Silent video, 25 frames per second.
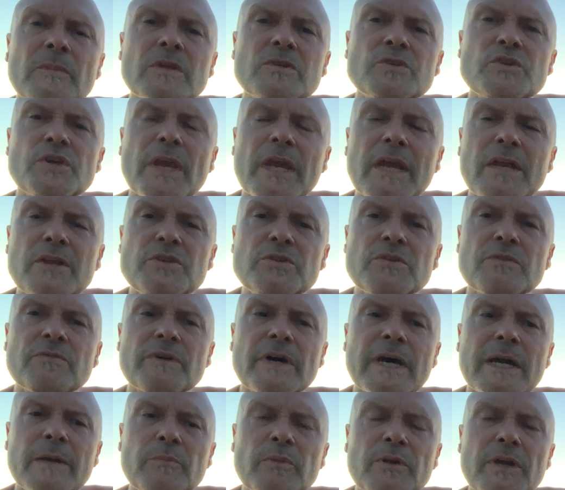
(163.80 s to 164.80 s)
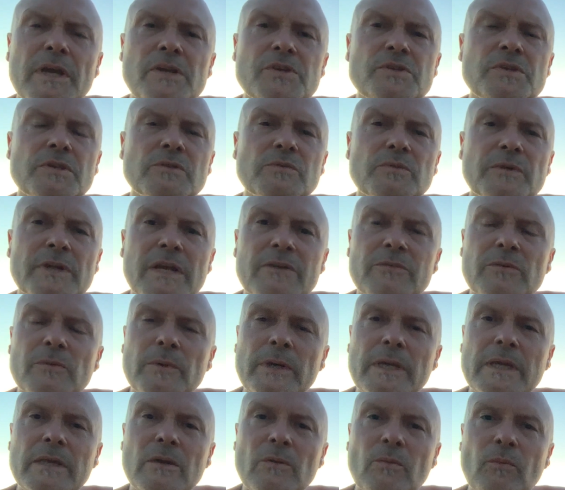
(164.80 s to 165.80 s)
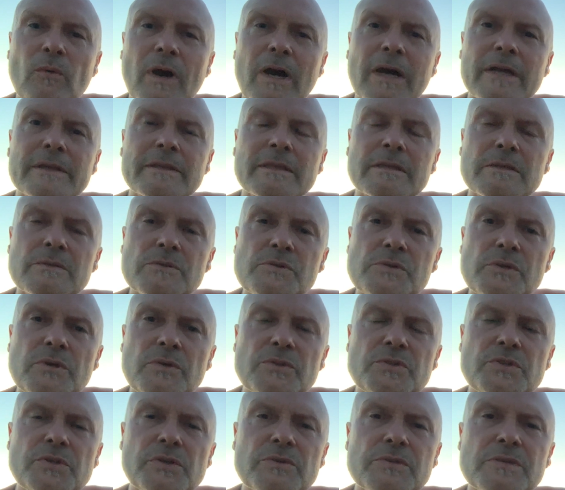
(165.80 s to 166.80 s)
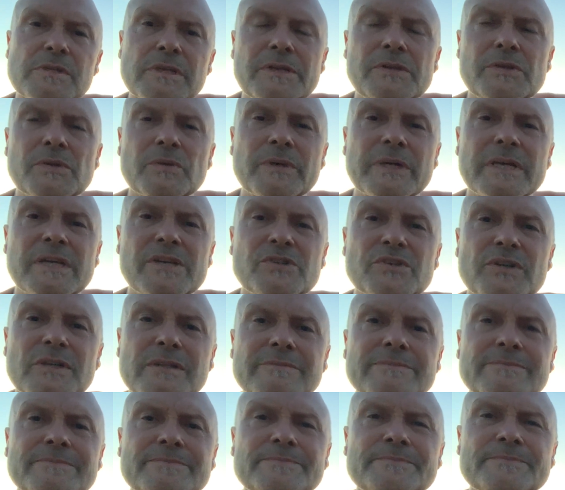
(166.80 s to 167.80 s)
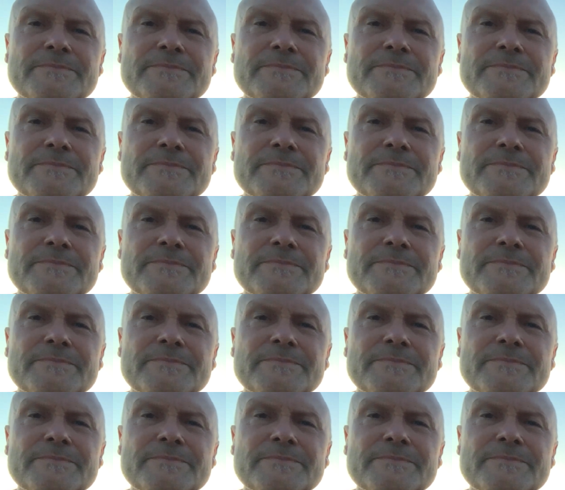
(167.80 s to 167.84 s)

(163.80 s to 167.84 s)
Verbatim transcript: Change your vibrations whatever way you want that suits your situation.